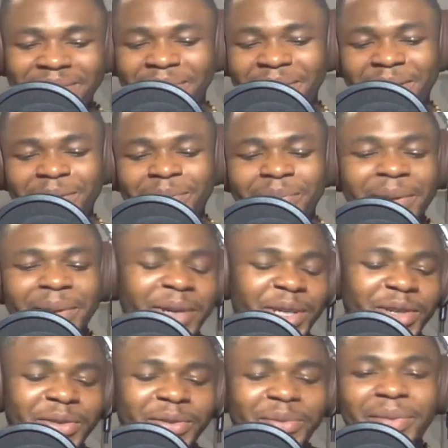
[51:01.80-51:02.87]
mentioned made
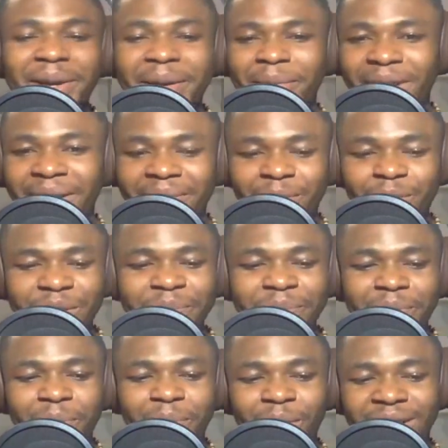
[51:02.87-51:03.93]
mention of um, using
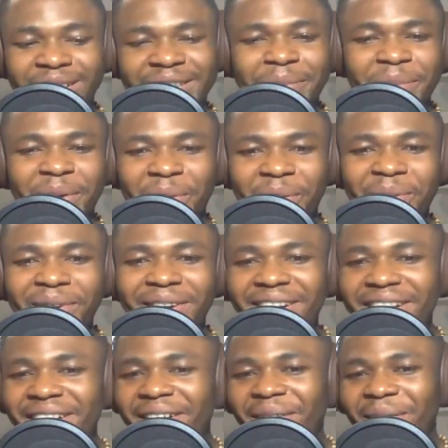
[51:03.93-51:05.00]
money as a mirror
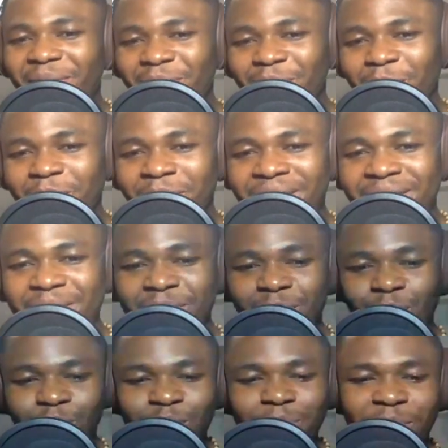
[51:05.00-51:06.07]
or you know making
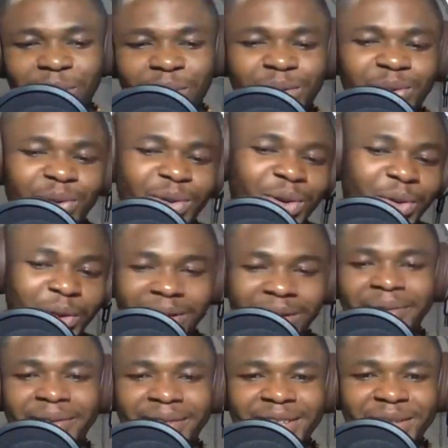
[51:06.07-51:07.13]
using mirrors you know for
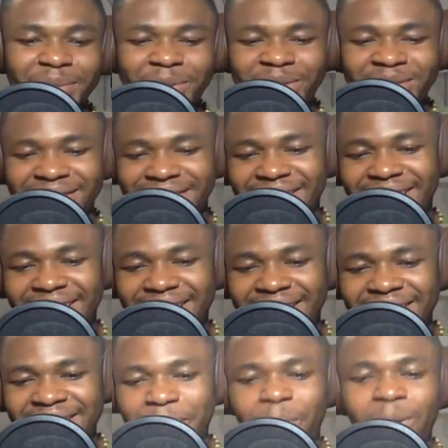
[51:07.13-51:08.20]
reflection because
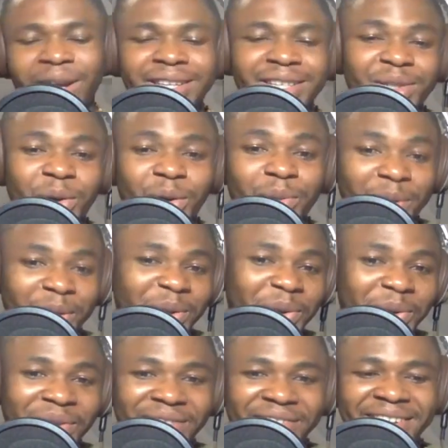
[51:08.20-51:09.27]
this podcast is called mirror
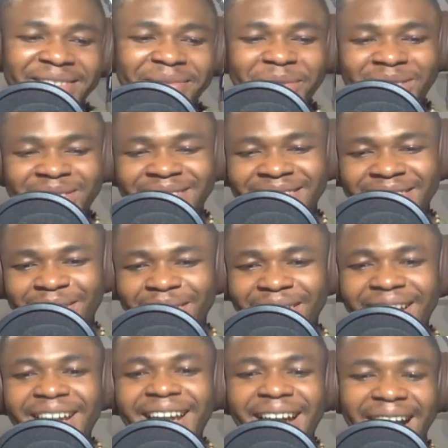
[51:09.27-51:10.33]
talk right because yeah,
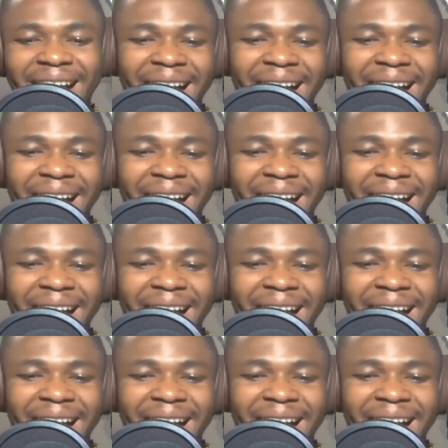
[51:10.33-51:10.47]
Yep.